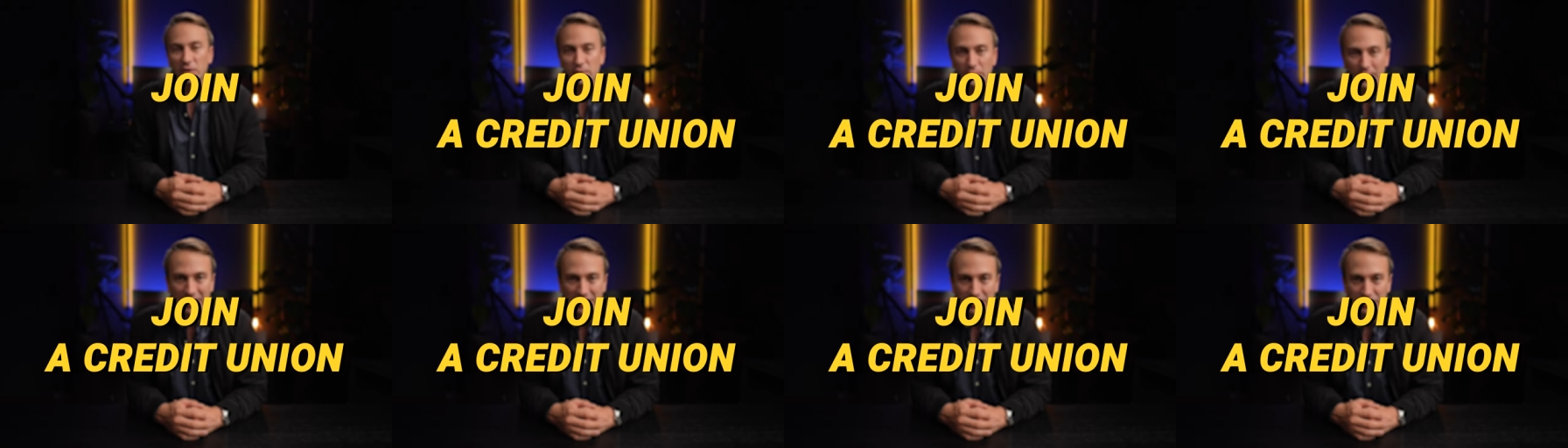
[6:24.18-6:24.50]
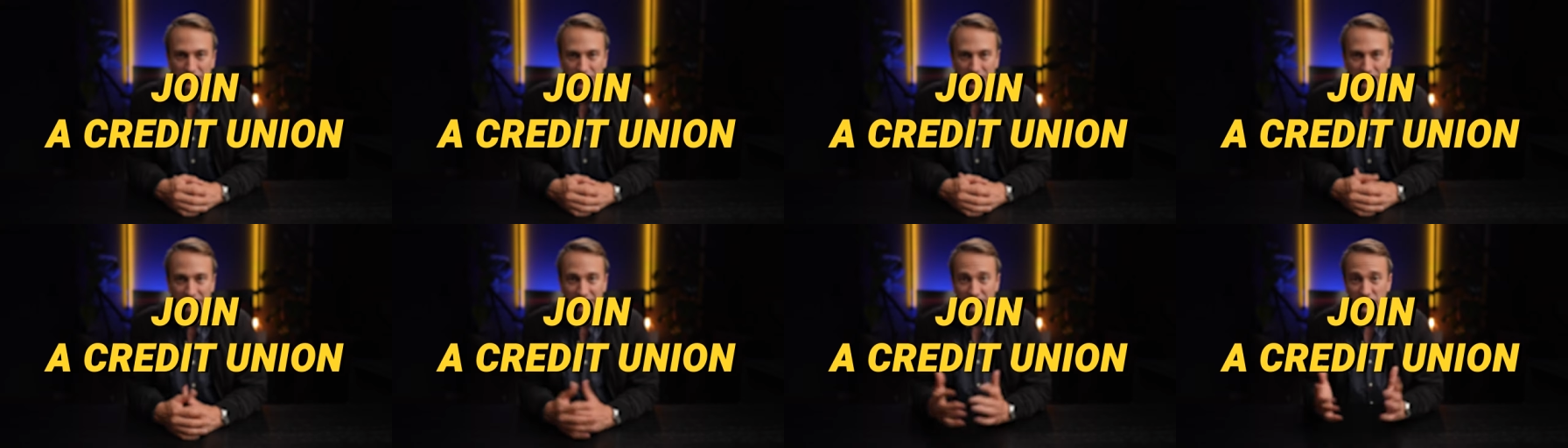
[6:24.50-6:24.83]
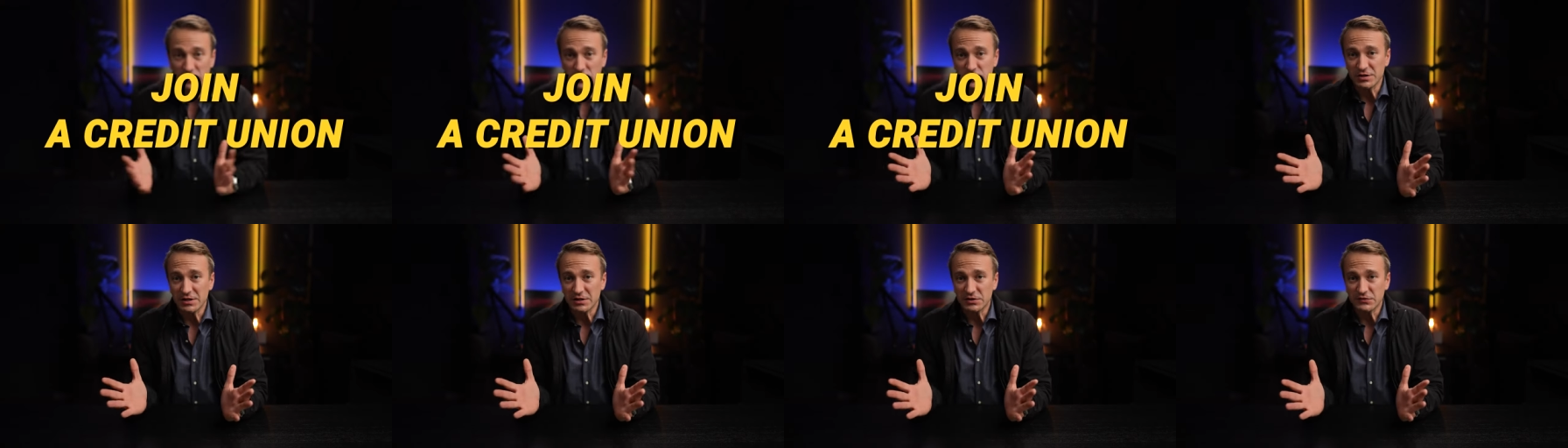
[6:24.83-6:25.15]
a credit union.
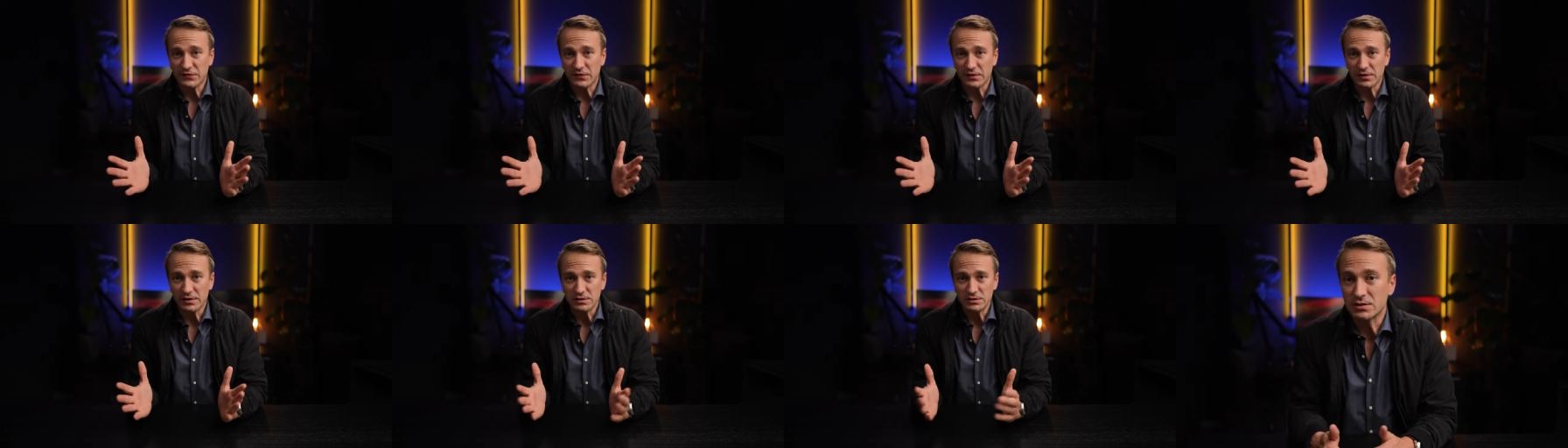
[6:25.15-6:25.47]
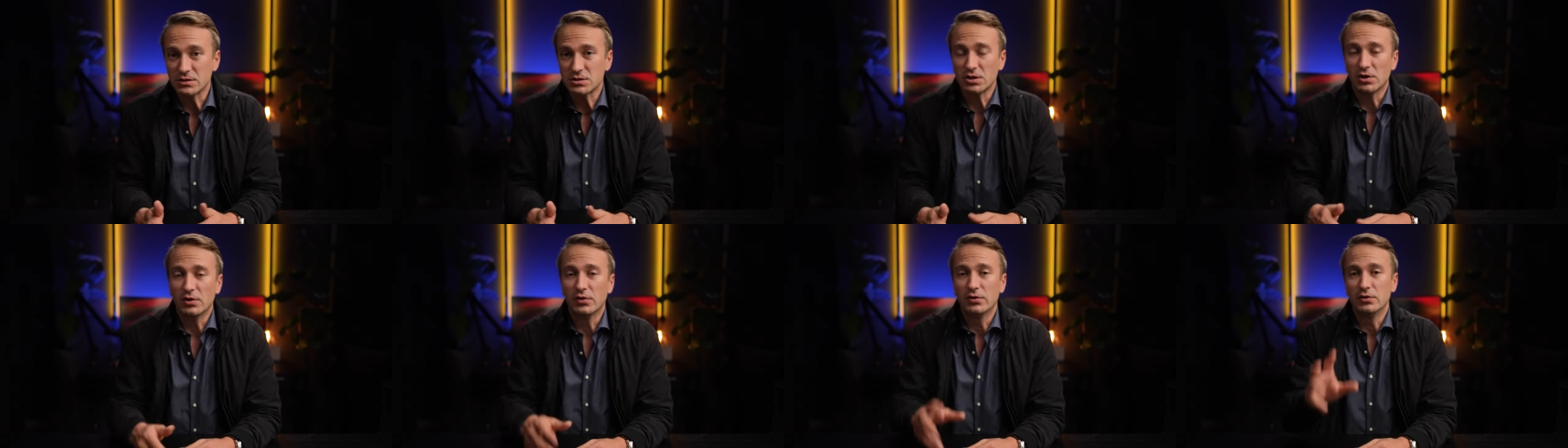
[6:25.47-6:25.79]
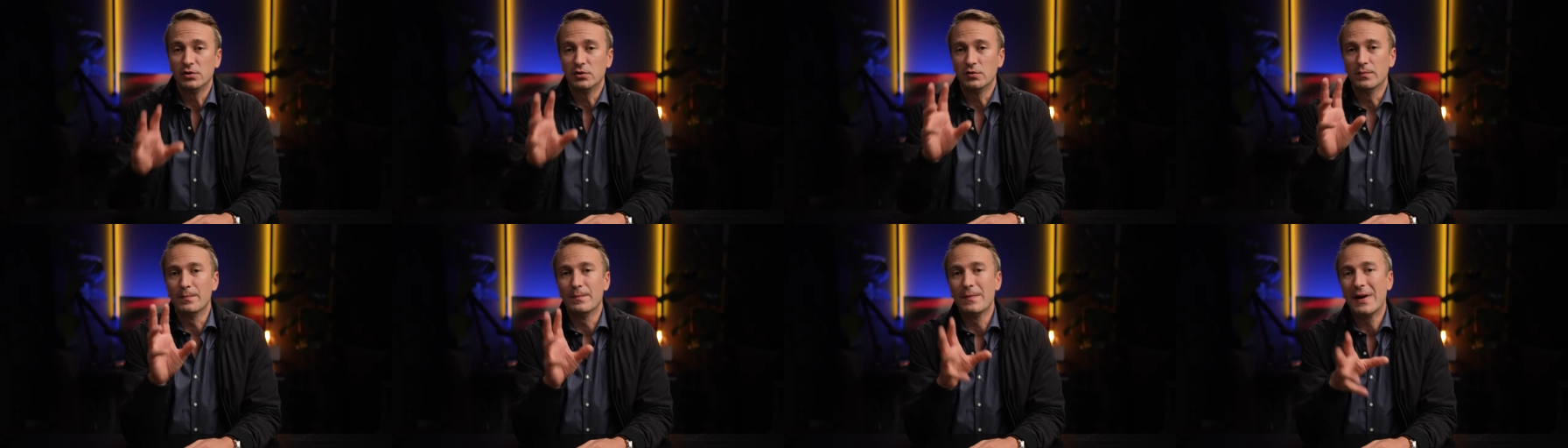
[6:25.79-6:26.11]
First things first. So
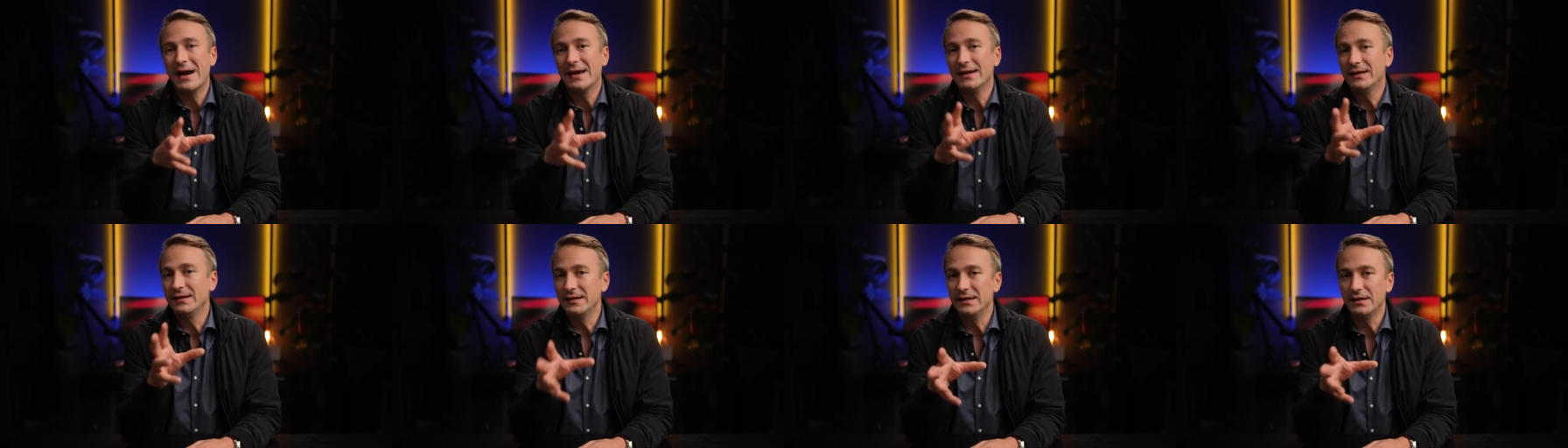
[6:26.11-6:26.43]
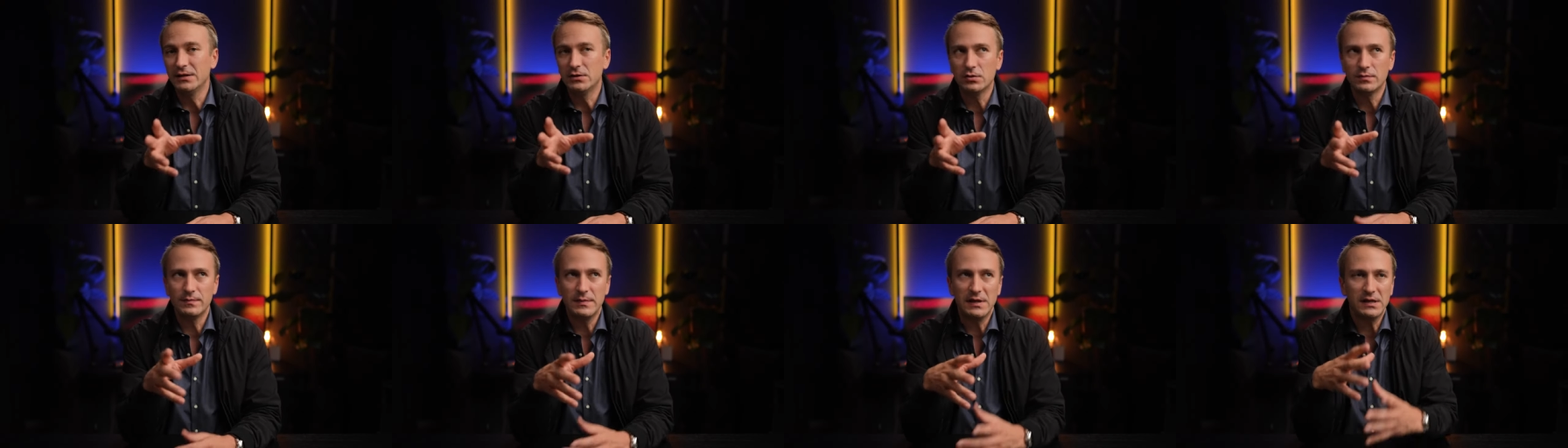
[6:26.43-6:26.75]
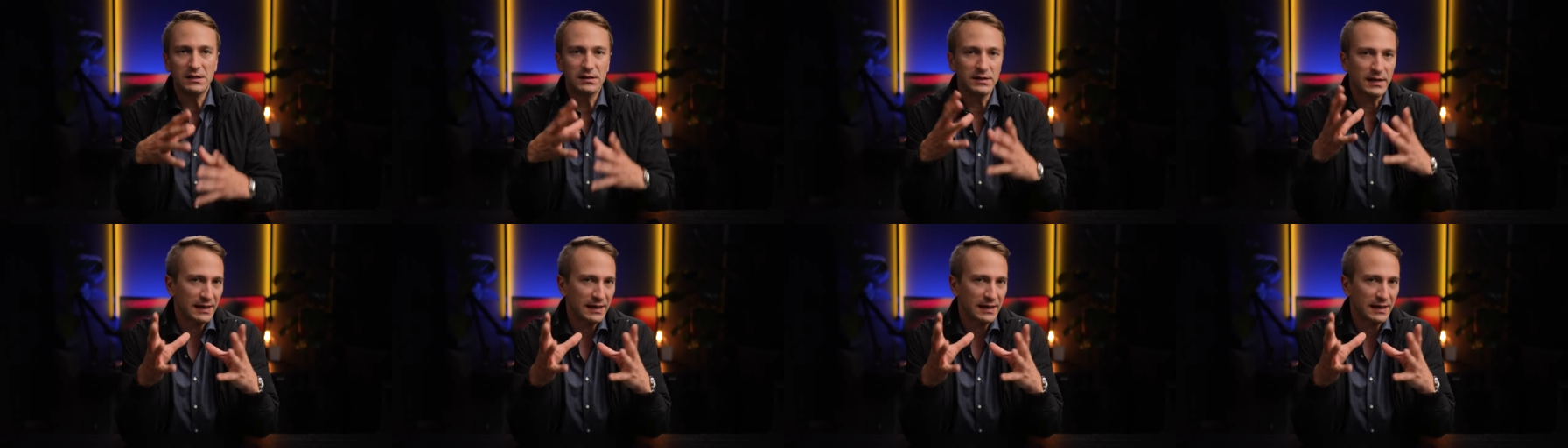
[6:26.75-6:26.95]
you might need to meet,